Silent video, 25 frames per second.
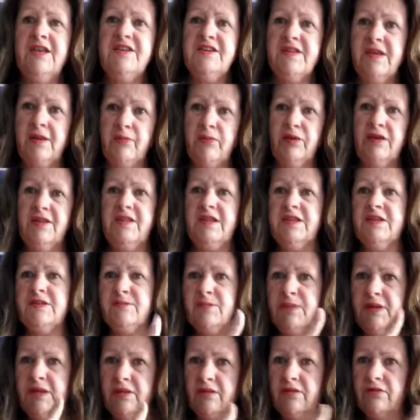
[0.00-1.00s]
debris that's
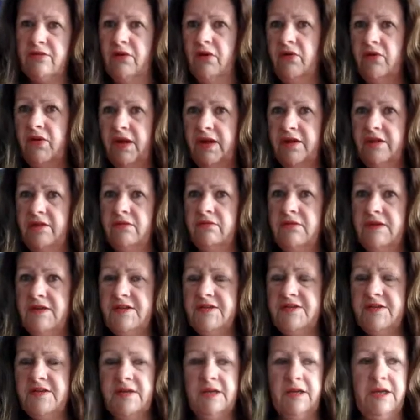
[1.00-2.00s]
been thrown at you
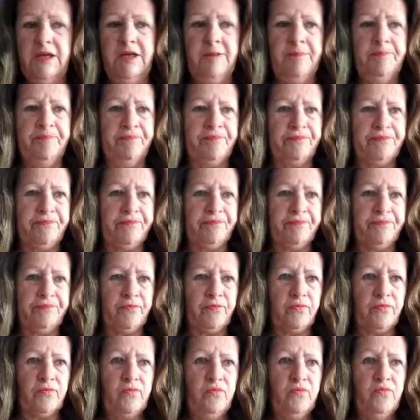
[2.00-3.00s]
recently.
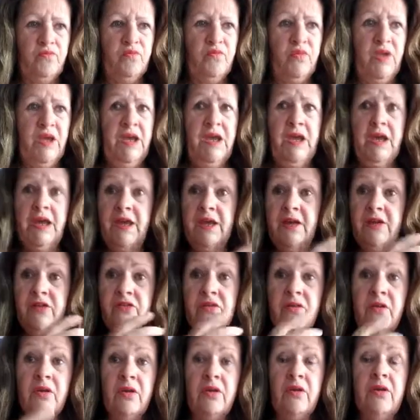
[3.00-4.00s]
He is
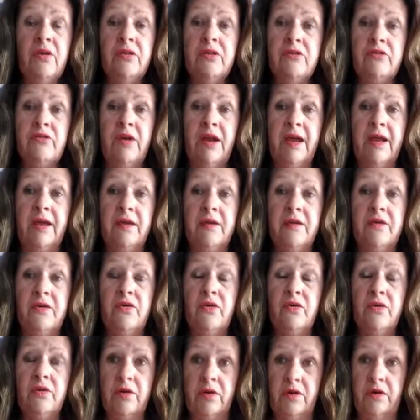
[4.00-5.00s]
an earth dragon,
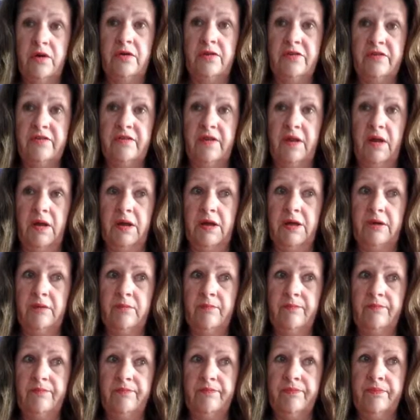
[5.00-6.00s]
you're an earth
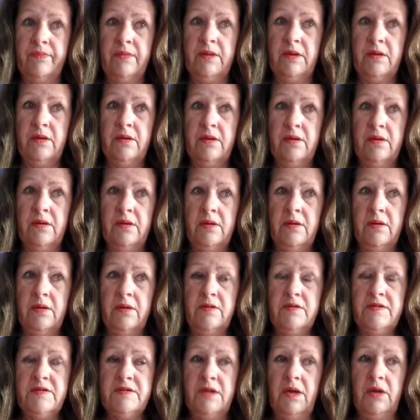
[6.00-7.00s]
sign.
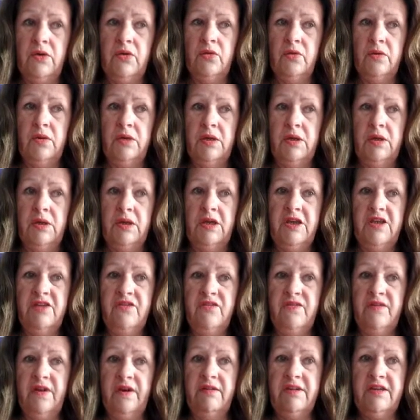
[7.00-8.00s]
So
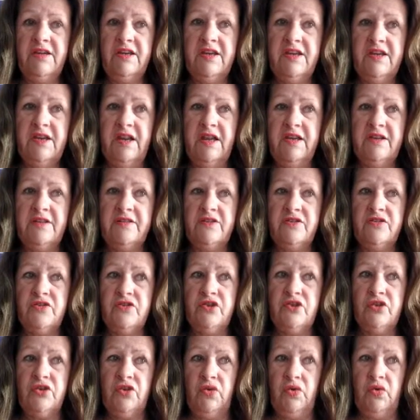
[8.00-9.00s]
he's very connected
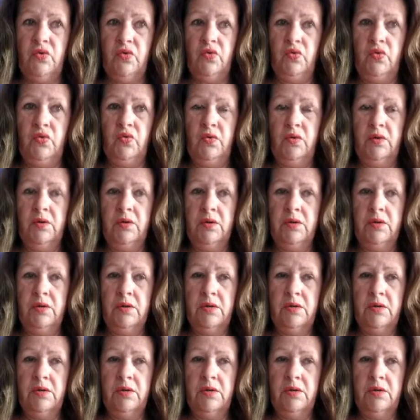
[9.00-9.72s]
to